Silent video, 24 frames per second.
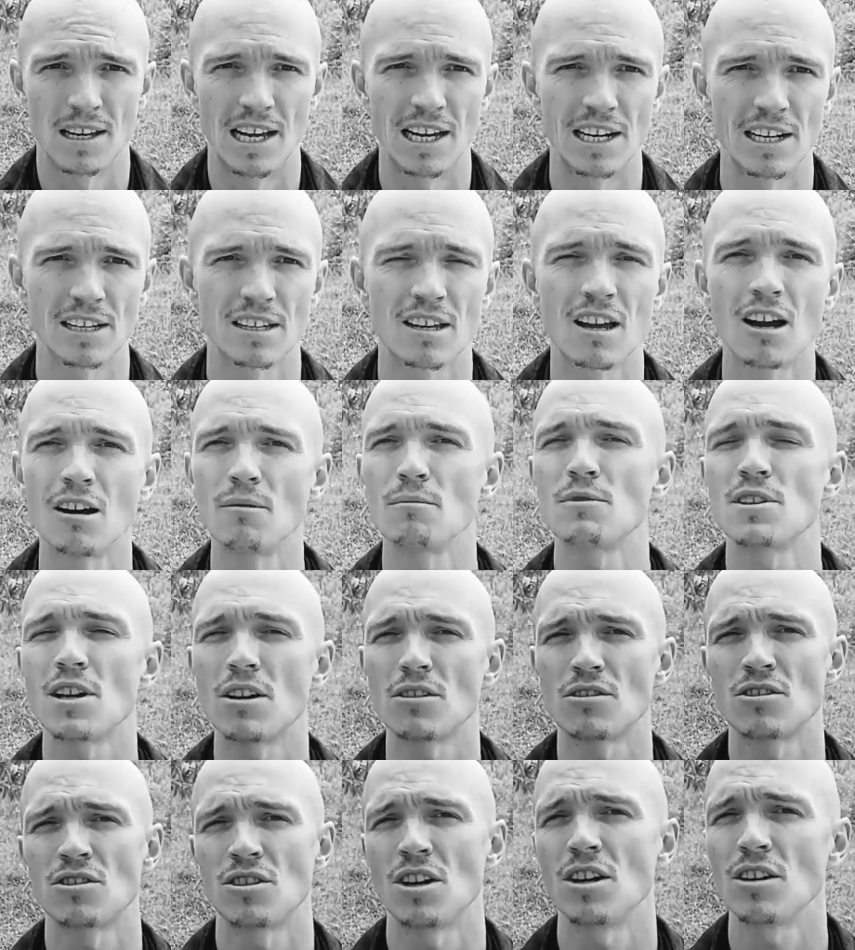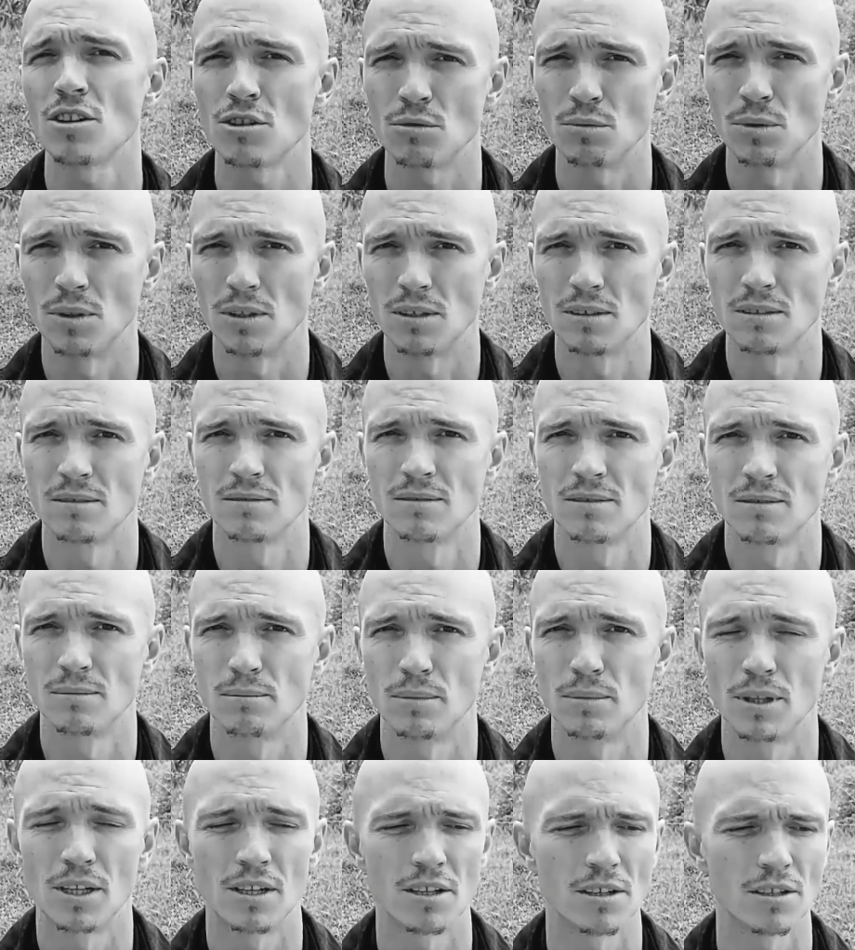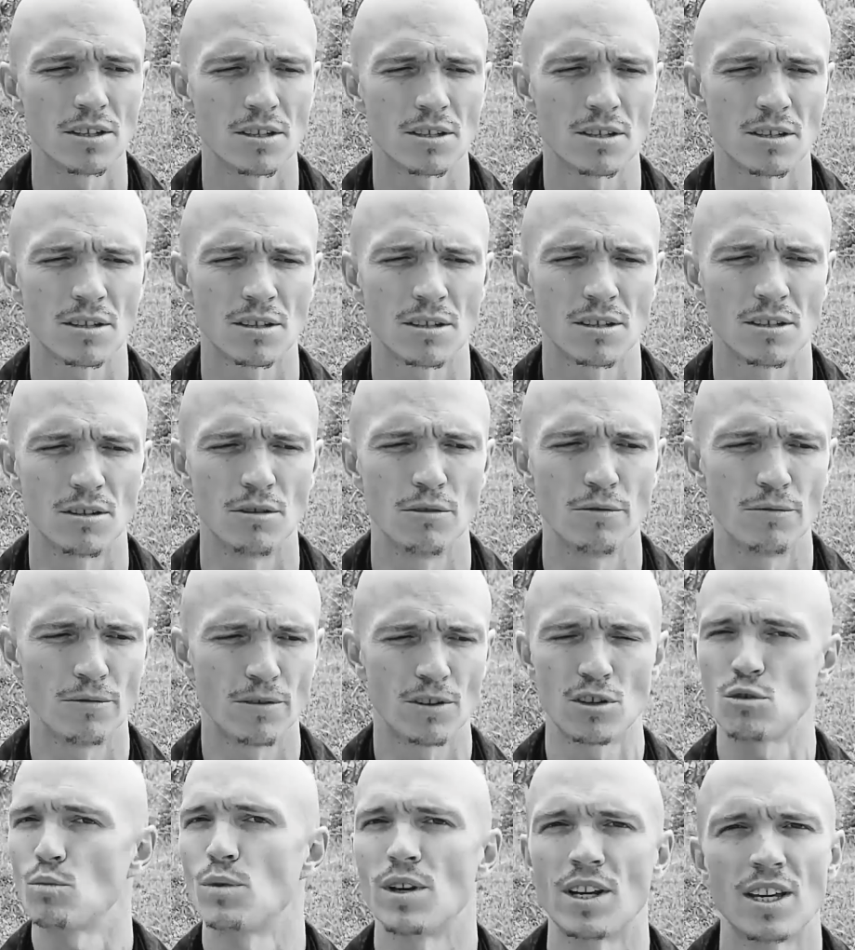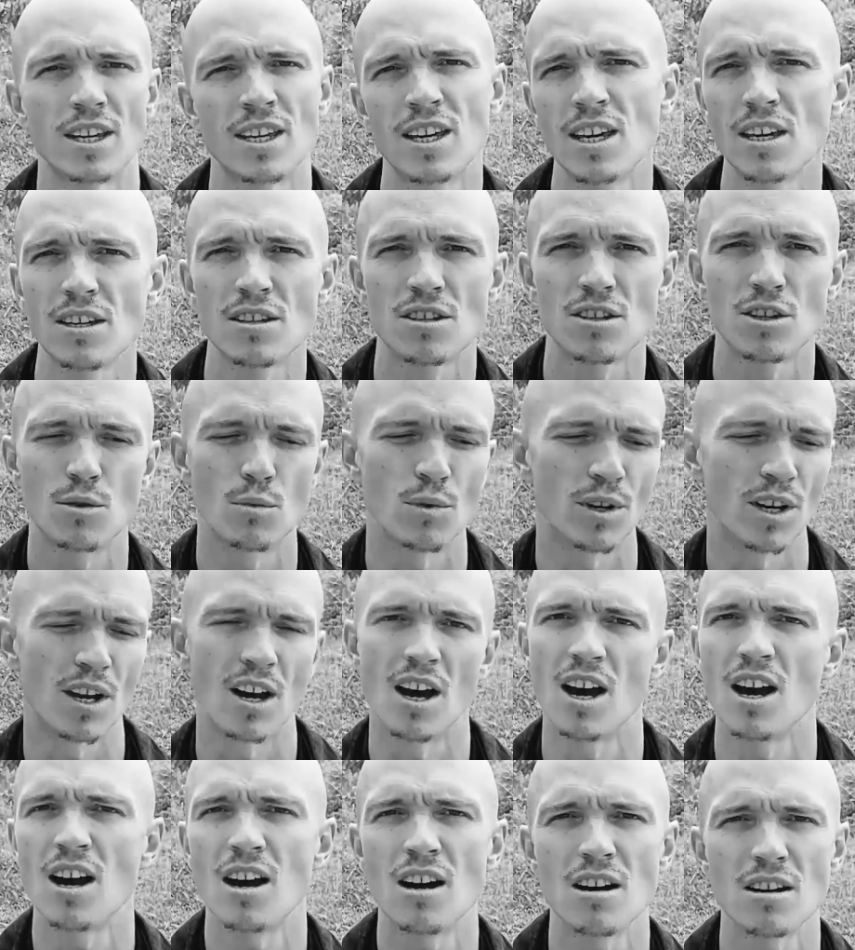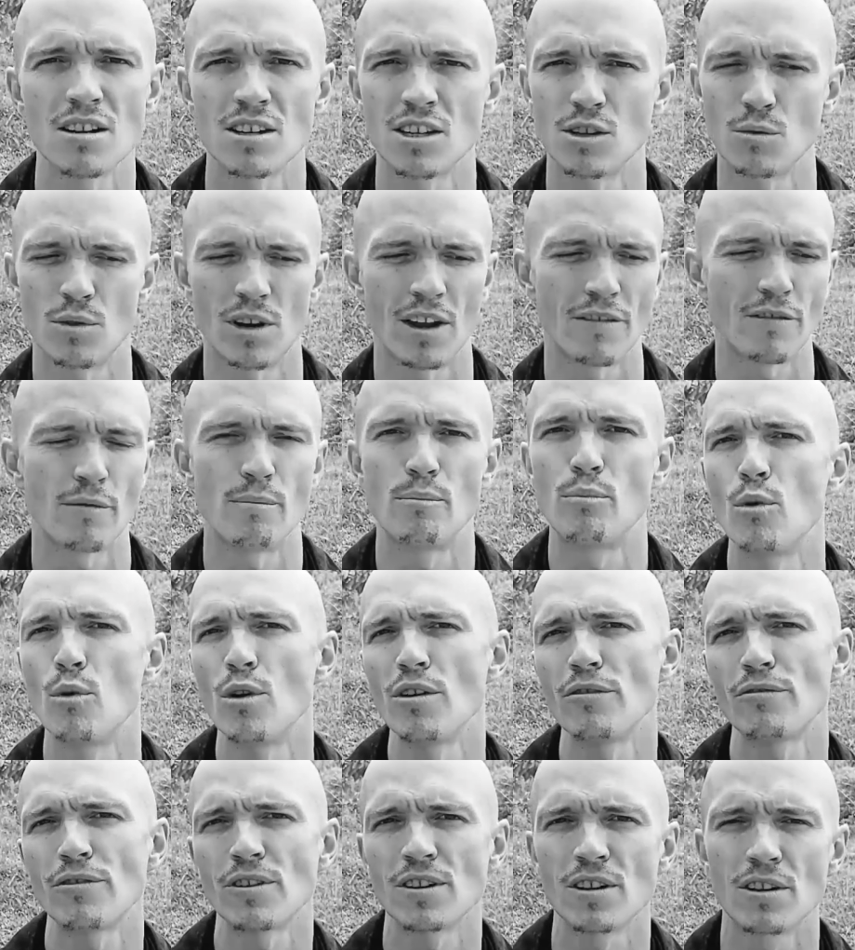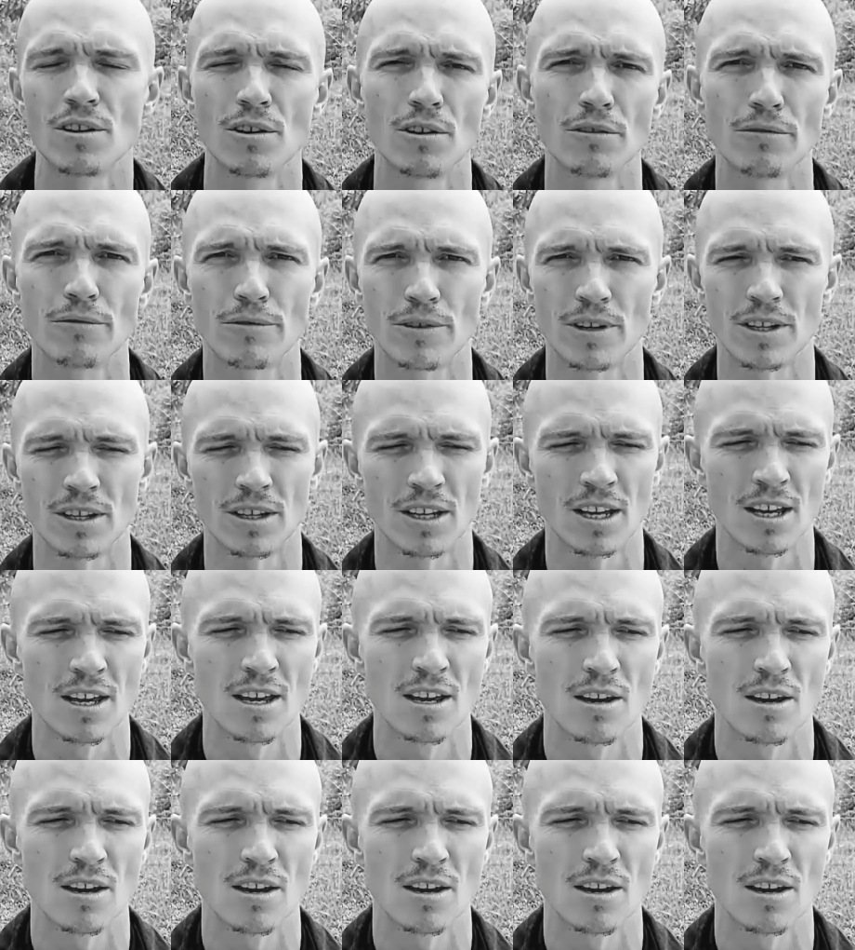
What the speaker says: And it comes out sexual because you first want to kiss, you want to hug, you want to have boyfriend, girlfriend.